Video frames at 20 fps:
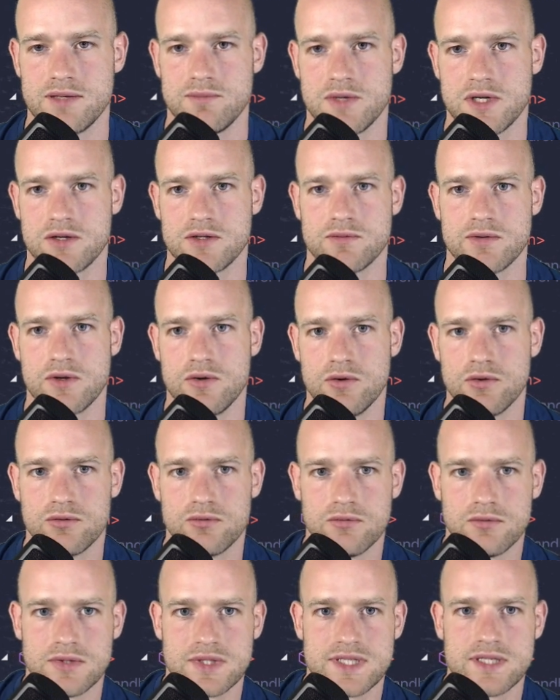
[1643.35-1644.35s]
Because we go
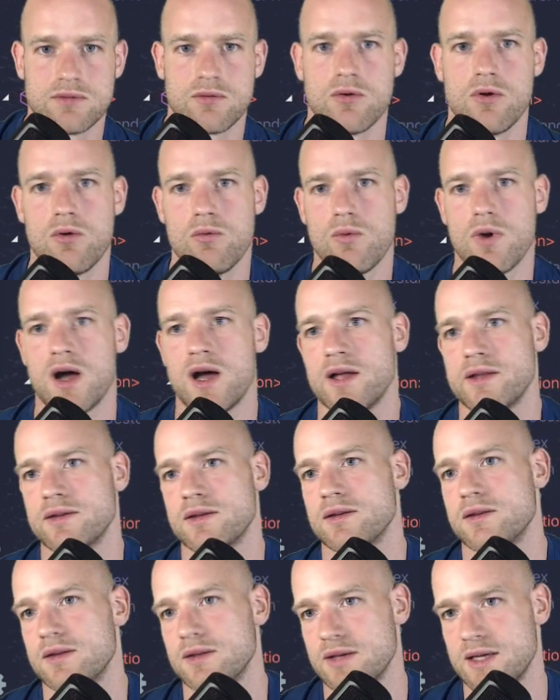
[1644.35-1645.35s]
to 0,
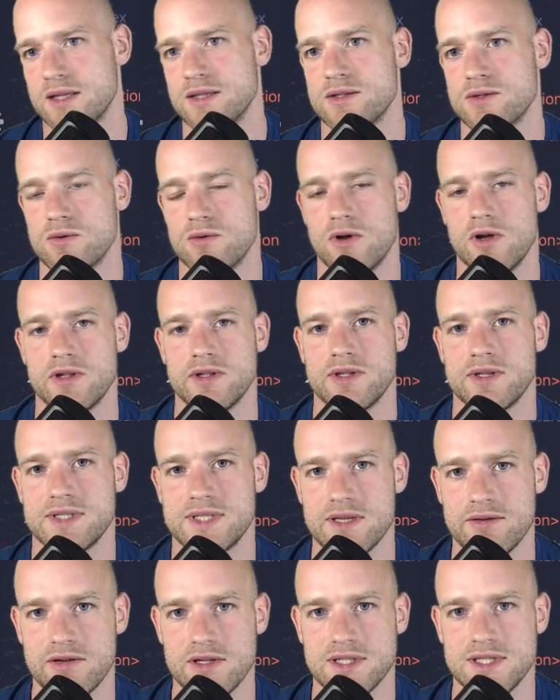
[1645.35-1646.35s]
1, and so on,
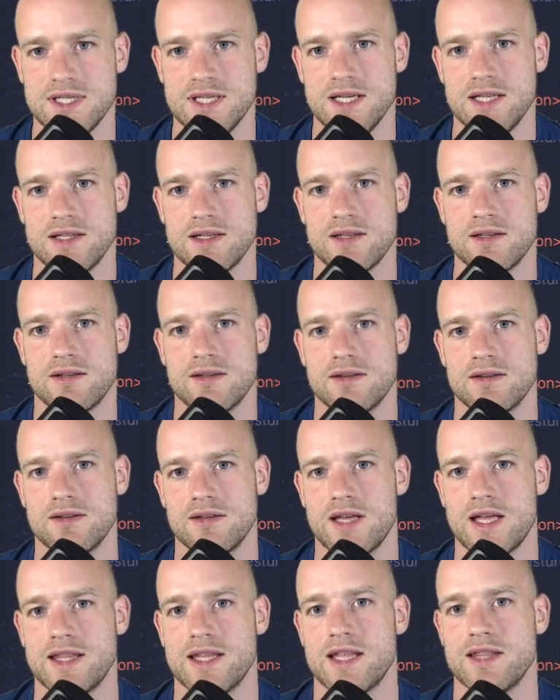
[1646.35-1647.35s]
17,
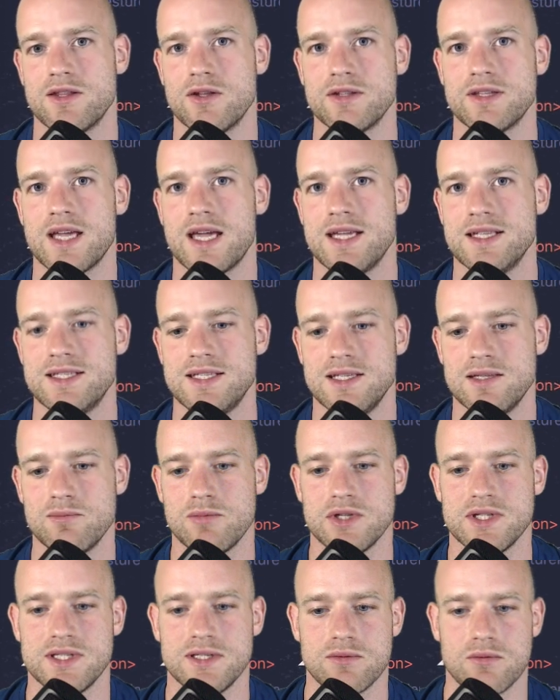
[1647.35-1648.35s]
and then not 18
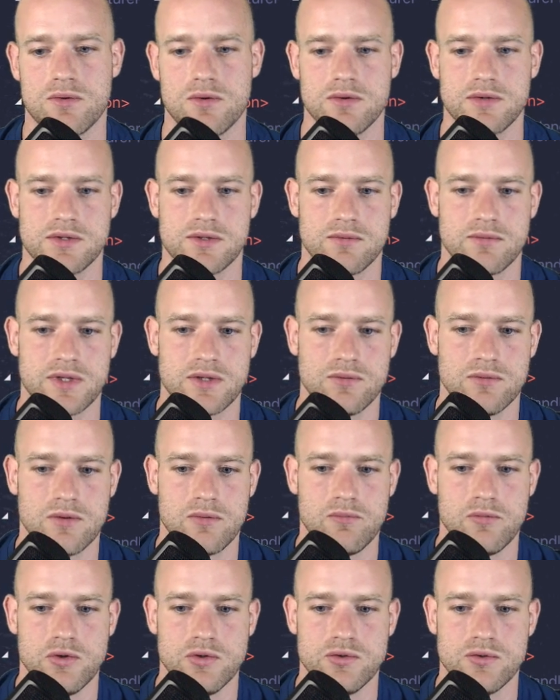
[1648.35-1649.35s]
but 0. So we do a
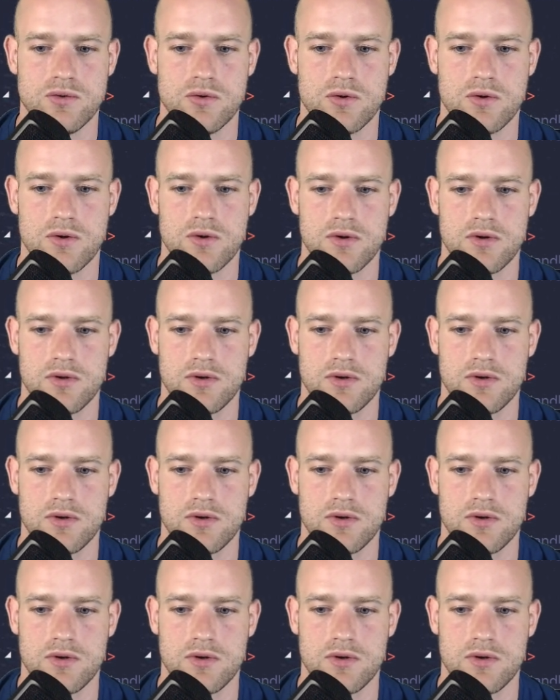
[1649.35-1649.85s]
modulo